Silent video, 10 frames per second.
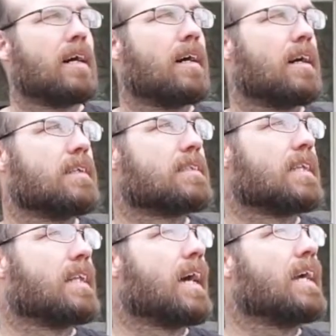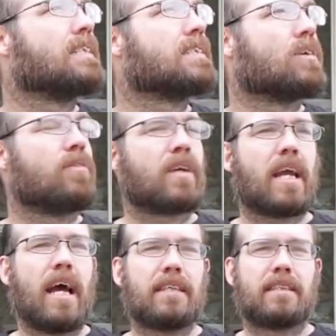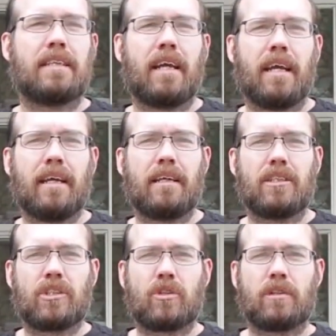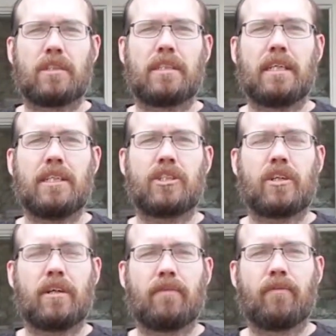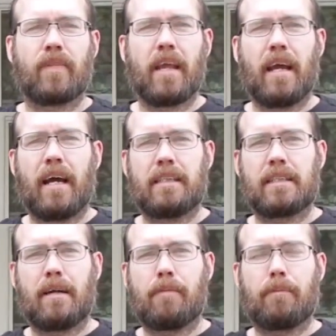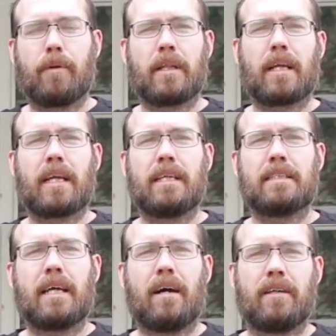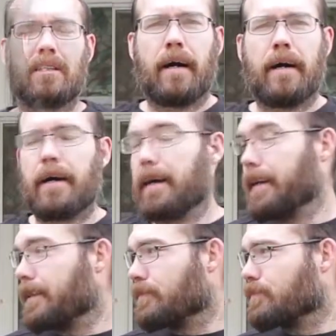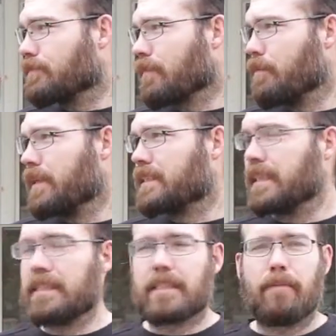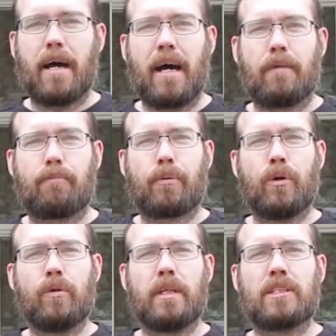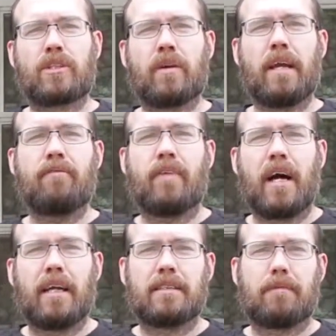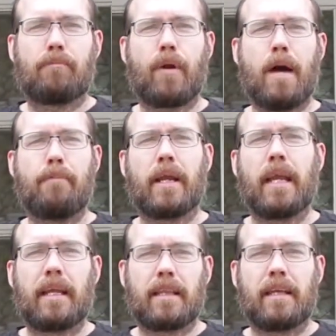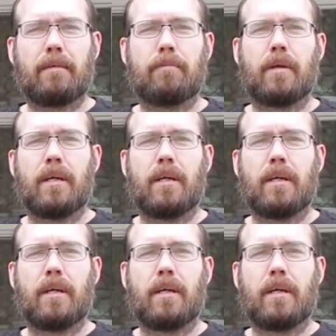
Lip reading: It's a nice overcast day, shorts and t-shirt. I said I'm gonna bring the kids out and I'm gonna teach them how to prune these grapevines and propagate them.